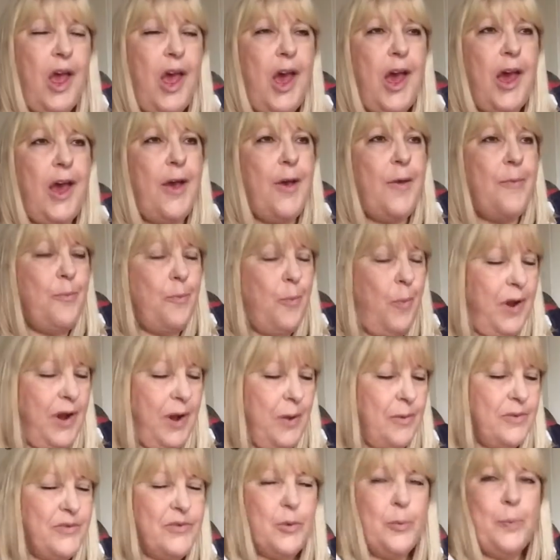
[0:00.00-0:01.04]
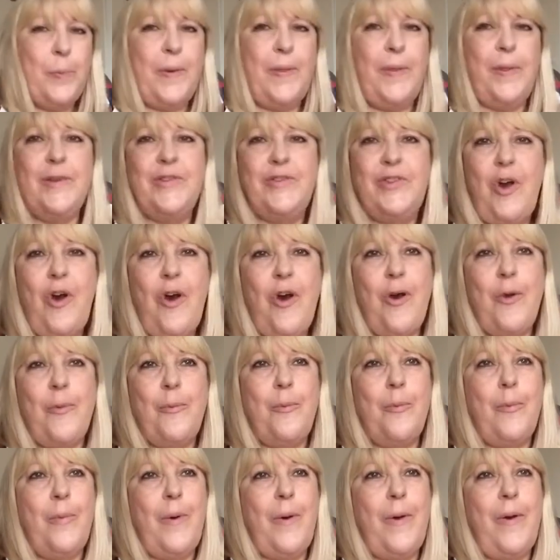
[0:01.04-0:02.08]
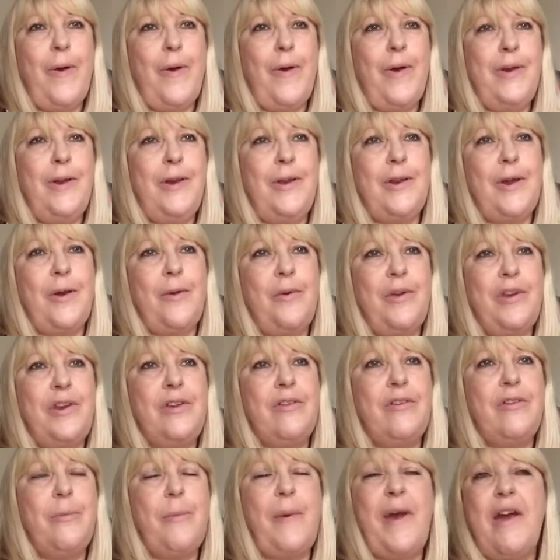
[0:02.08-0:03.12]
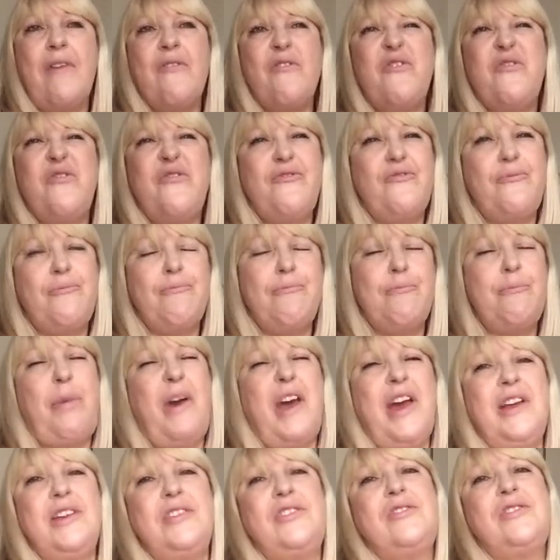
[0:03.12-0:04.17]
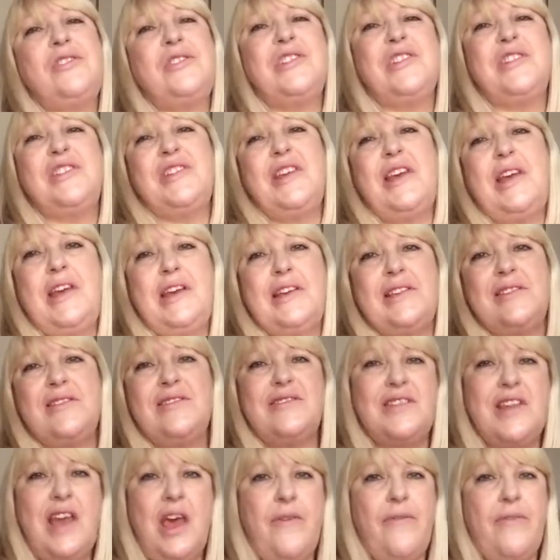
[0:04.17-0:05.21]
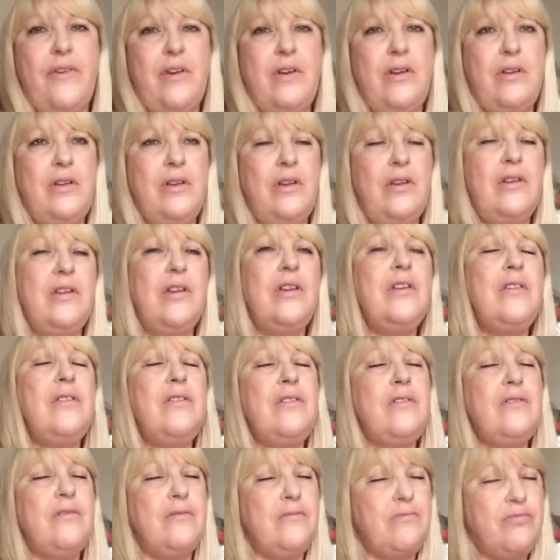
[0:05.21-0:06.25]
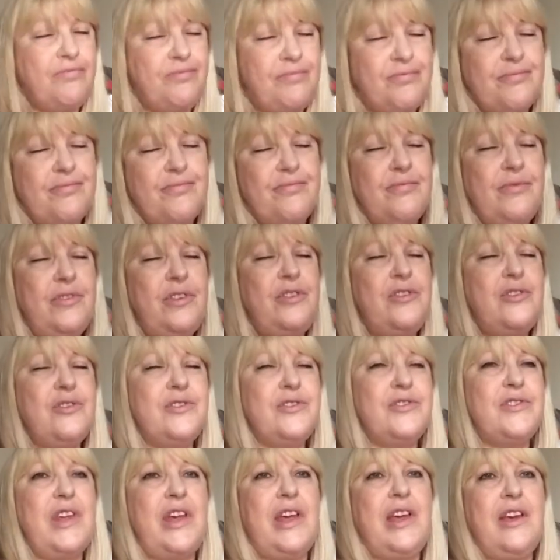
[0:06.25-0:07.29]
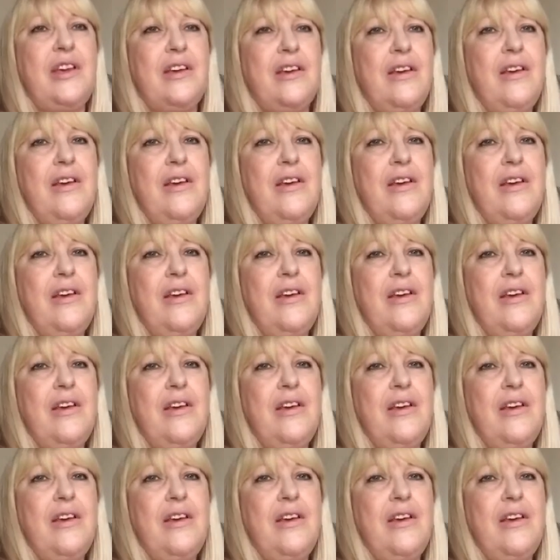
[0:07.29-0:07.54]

When I was up at the top, you know, when you're about page 6, 7, you just think,